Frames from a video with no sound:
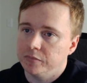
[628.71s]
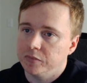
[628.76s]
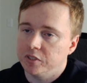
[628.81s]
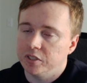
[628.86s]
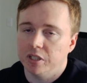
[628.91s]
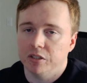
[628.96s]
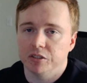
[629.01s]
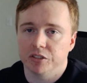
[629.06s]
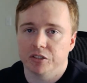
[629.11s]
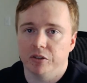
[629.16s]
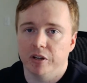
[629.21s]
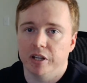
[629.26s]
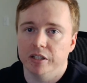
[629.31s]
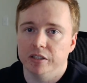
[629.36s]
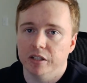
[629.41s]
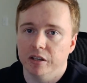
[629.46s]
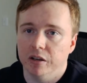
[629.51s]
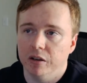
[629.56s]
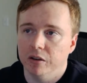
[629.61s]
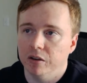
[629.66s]
Sounds great
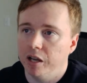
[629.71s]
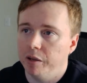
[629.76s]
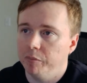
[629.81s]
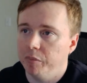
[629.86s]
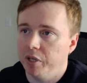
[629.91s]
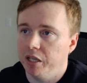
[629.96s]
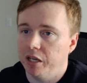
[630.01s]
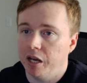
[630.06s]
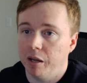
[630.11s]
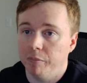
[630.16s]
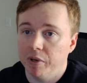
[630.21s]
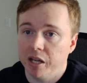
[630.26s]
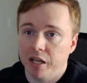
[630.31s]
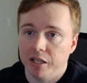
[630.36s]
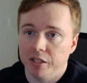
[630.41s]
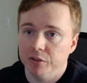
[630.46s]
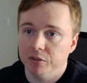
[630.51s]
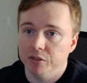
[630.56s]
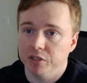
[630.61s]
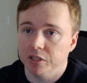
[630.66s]
though. I mean, I'm
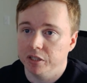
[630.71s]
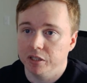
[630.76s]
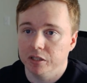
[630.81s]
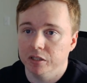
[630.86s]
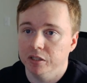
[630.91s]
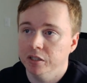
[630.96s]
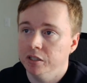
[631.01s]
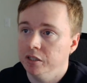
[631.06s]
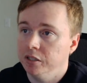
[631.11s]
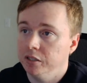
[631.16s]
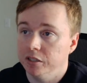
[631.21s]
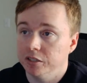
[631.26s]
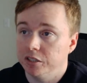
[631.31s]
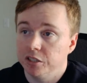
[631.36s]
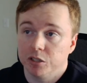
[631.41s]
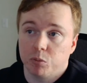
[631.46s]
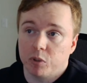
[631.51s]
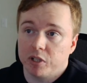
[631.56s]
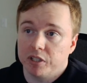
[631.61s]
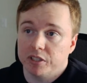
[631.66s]
not using, this
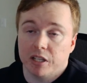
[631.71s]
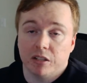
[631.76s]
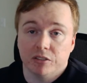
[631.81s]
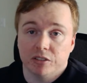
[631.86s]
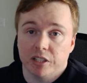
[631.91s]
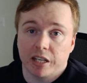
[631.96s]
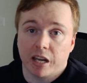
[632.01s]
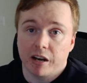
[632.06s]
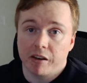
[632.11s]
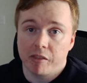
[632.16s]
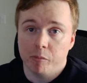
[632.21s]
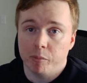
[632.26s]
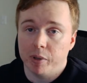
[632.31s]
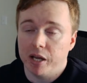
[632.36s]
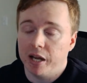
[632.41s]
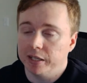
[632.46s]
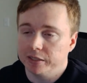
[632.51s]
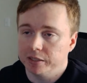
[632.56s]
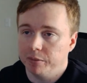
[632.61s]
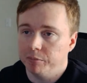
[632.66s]
is what it sounds like out of the
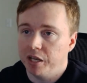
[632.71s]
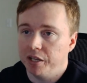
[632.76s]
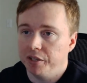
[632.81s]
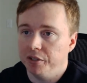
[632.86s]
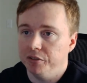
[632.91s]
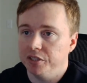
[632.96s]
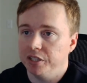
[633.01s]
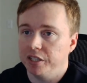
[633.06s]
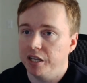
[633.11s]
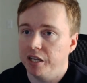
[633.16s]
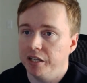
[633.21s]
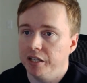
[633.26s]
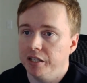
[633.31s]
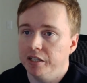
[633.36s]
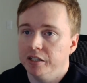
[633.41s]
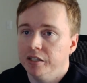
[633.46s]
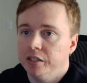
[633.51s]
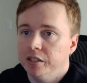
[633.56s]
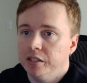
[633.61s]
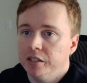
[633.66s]
box. I'm not using any
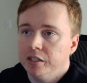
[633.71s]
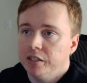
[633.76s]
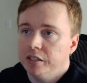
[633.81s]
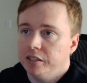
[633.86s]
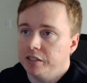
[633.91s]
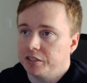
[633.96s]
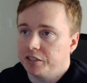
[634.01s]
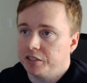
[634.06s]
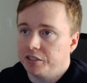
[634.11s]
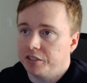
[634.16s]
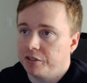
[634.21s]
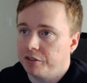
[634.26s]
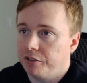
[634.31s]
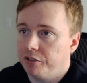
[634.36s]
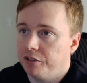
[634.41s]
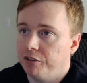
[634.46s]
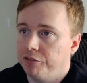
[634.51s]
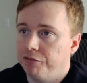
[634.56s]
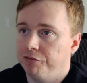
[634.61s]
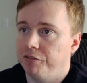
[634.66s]

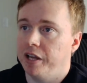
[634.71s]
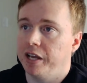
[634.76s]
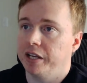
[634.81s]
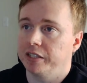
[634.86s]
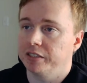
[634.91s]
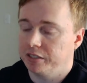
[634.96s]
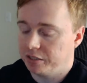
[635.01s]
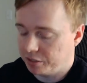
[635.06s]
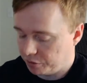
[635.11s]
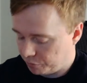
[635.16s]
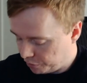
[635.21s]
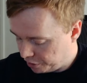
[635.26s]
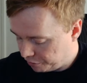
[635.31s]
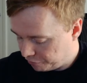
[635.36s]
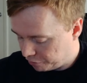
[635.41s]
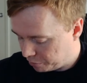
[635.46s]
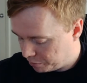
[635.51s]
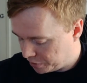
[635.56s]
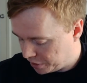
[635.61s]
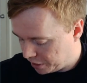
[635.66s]
external effects. The
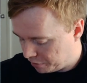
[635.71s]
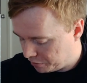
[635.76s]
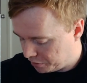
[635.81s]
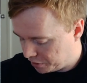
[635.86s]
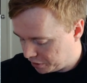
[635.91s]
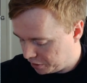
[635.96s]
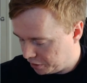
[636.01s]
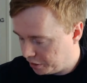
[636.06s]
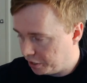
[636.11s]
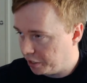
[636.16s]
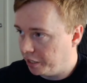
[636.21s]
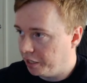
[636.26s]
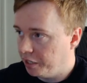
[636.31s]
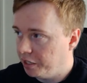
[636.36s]
reverb sounds good.